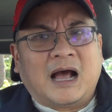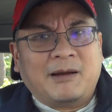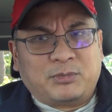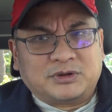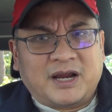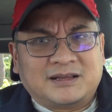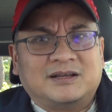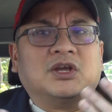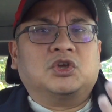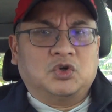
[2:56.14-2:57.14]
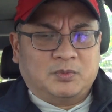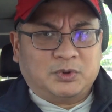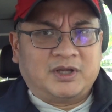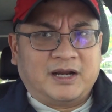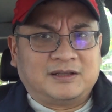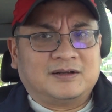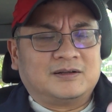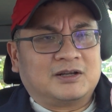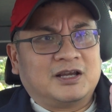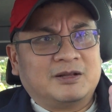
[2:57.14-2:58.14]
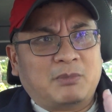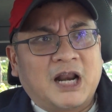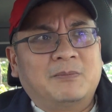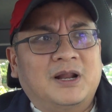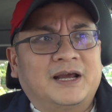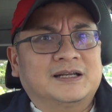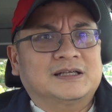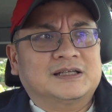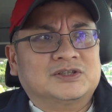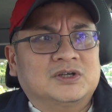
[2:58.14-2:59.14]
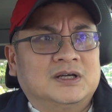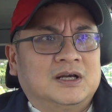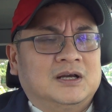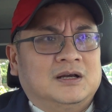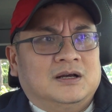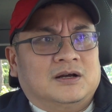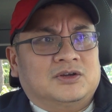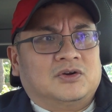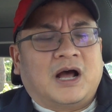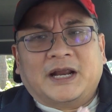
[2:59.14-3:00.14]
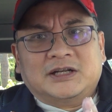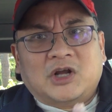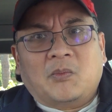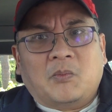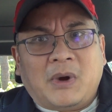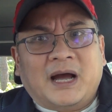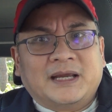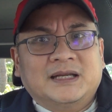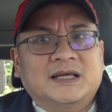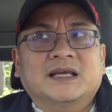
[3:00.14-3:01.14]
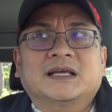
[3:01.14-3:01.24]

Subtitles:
I'm protected, you're protected. Okay, the bottom line is, you know, I don't mind